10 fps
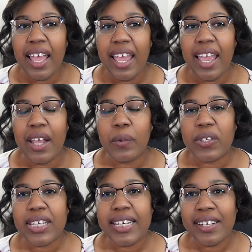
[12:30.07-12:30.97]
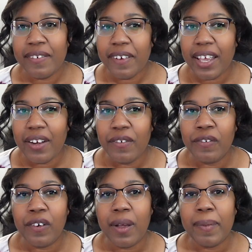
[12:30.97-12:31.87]
and was identified
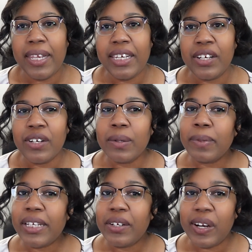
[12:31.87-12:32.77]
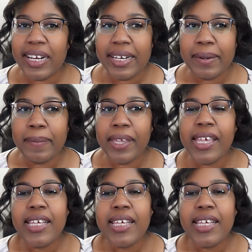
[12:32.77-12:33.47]
from a near-complete cranium,